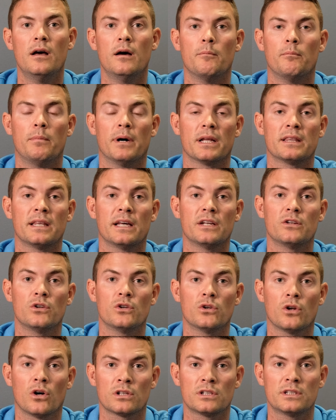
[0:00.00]
but they do
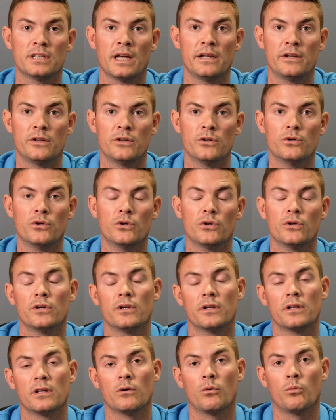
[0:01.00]
not tell you
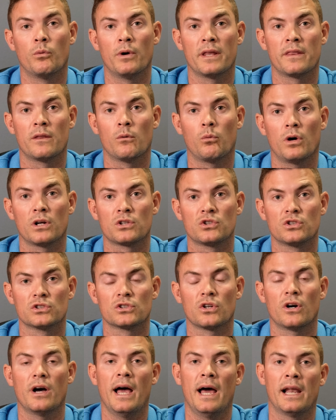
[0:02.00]
where the watches
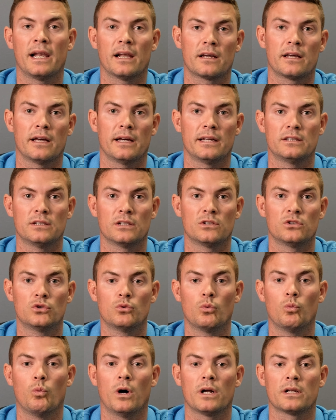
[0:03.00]
are allocated to
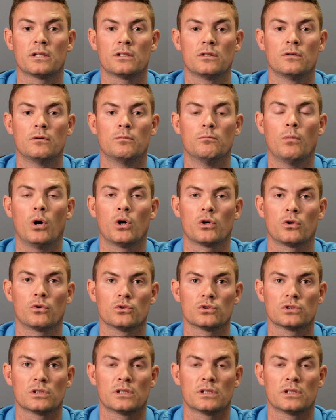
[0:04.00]
what models.